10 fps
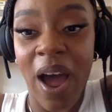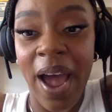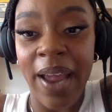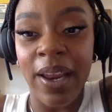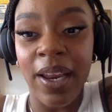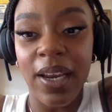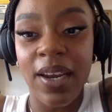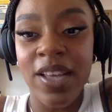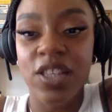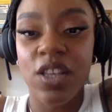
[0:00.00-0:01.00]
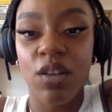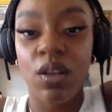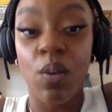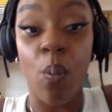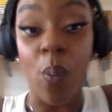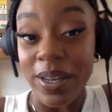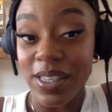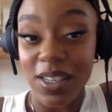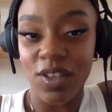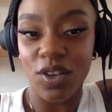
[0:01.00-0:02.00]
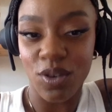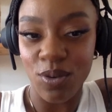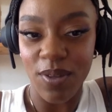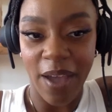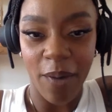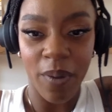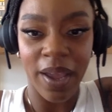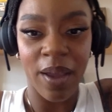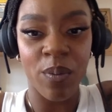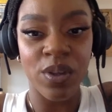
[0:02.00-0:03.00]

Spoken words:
I necessarily wanted to do in that way.